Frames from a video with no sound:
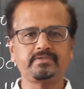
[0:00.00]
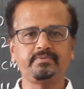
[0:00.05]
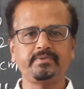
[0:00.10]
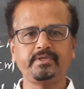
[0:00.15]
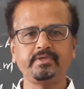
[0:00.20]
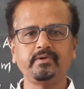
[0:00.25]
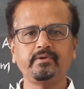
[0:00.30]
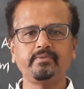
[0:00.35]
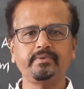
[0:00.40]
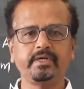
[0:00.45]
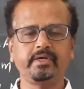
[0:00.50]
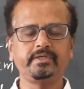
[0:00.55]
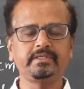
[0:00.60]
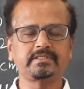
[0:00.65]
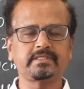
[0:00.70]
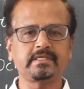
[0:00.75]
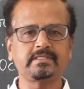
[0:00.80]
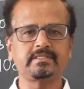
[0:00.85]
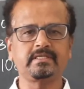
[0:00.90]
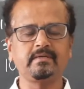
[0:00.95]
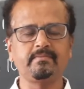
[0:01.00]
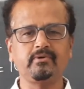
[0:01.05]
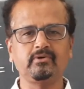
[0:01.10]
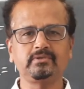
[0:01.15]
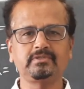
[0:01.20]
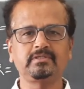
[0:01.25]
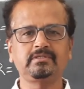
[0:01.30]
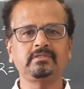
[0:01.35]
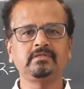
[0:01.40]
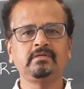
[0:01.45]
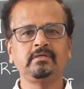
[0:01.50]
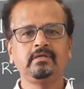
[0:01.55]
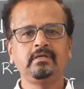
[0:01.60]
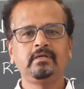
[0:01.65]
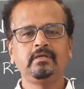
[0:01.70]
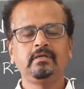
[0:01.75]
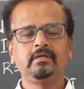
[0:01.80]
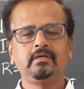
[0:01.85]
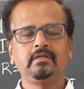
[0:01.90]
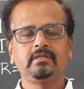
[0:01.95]
video, we have discussed about
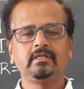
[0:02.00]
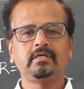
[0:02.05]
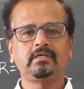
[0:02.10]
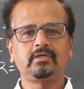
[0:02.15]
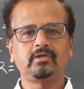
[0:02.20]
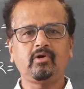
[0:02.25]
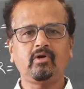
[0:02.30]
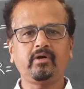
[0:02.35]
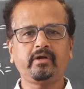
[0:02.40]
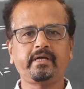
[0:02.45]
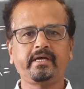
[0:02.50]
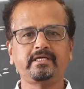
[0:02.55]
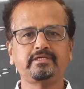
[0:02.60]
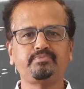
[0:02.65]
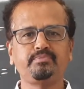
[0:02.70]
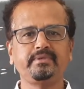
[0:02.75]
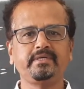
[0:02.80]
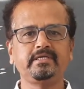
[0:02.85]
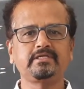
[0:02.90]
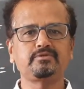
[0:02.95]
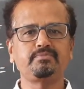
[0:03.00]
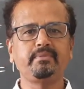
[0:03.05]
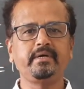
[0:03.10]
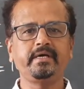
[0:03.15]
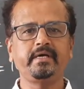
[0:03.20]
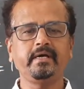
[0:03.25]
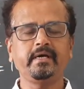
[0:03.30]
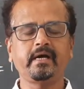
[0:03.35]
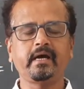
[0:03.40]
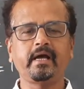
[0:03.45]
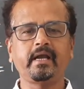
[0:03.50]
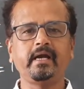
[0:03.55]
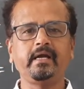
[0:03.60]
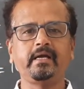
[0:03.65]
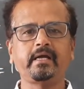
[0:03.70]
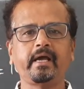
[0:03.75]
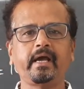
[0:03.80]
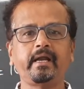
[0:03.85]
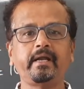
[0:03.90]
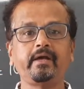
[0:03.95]
the torque experienced by a
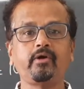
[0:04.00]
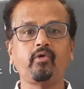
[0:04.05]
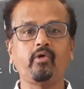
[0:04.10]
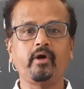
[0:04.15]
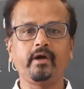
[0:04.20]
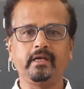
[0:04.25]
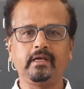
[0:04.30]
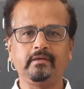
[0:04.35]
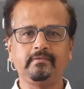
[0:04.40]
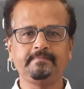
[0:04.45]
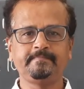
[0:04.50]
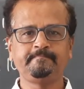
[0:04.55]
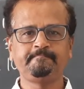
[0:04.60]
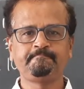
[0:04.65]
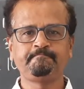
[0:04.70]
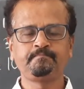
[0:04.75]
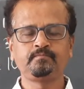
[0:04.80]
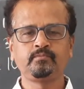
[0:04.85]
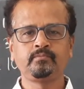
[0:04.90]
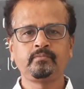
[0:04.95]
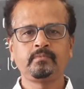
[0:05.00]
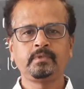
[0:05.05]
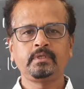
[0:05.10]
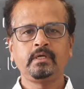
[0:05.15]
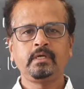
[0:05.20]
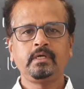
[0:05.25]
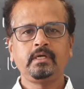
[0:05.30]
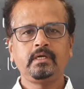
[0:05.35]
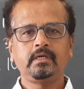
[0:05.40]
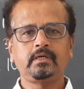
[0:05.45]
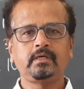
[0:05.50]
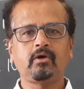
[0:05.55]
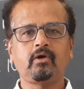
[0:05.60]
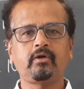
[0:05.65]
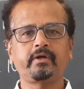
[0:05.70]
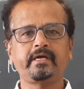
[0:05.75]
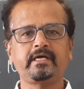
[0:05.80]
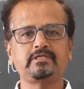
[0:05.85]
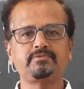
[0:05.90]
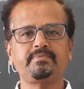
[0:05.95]
current carrying coil.
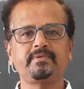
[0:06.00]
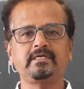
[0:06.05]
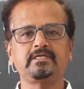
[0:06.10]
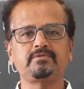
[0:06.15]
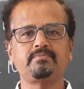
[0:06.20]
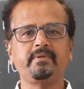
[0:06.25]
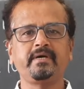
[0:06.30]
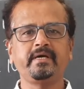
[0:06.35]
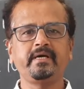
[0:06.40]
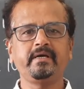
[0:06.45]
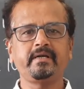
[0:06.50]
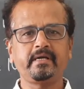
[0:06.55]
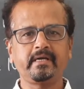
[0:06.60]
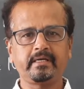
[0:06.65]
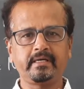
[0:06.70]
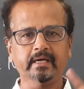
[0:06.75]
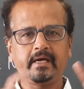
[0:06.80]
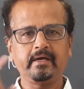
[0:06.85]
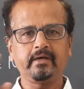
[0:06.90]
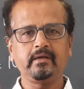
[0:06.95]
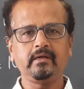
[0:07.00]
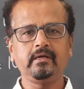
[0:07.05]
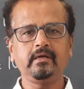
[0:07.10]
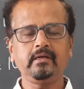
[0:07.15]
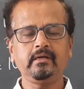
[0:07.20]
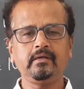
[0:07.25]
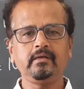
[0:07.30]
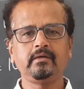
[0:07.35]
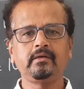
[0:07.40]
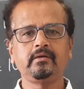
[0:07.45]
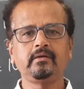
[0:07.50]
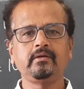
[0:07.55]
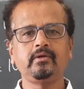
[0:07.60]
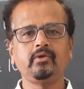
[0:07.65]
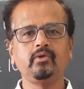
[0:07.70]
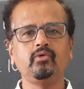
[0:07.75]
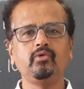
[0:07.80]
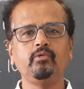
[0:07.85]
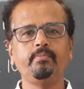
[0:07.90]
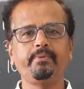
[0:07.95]
Torque experienced by a rectangular
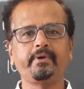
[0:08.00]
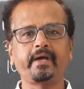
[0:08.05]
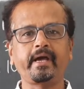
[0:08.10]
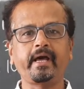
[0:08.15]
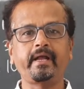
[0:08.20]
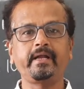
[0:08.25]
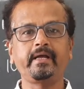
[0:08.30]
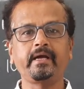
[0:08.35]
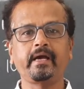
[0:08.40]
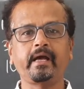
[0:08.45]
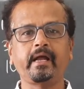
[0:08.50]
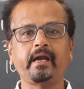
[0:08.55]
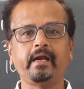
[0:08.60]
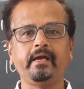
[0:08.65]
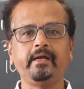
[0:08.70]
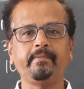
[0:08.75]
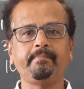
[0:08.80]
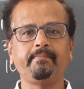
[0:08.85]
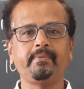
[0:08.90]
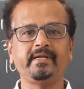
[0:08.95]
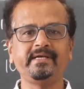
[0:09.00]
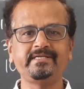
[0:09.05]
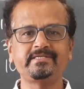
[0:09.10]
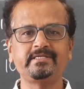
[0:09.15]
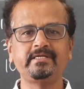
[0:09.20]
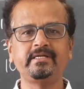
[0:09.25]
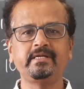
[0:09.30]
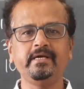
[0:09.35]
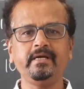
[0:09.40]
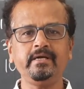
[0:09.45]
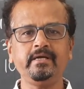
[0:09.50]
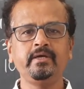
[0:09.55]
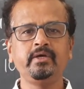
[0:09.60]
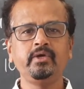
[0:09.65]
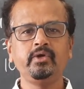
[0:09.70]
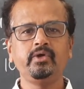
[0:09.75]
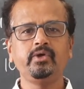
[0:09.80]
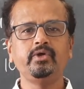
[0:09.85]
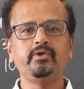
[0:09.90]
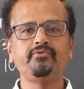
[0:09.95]
loop carrying current placed in a
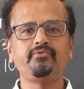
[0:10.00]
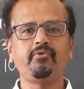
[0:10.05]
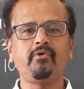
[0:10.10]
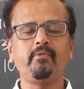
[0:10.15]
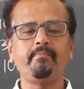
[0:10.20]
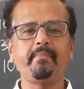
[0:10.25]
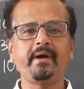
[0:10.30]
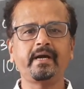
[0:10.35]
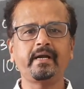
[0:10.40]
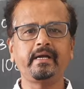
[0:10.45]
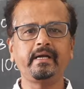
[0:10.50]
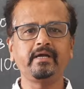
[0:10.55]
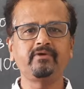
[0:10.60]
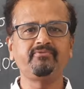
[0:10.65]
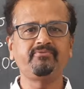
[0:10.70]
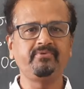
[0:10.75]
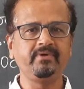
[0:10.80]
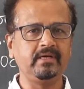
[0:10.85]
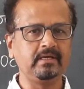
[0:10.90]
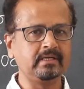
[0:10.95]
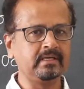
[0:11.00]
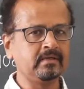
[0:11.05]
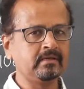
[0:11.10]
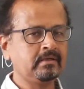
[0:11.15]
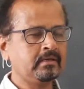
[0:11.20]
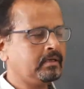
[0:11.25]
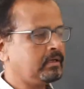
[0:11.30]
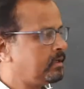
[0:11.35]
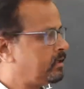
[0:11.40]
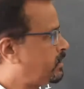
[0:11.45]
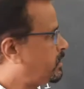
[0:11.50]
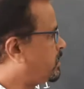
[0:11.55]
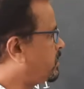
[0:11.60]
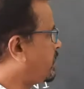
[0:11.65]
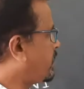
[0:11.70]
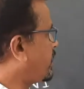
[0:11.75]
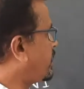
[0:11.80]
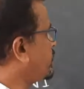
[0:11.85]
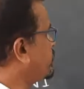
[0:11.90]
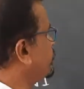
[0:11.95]
uniform magnetic field.
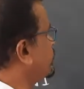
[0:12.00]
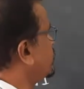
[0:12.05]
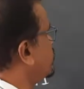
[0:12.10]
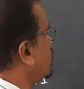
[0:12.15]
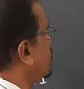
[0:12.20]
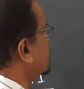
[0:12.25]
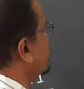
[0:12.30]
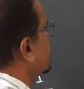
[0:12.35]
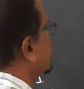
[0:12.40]
And we got the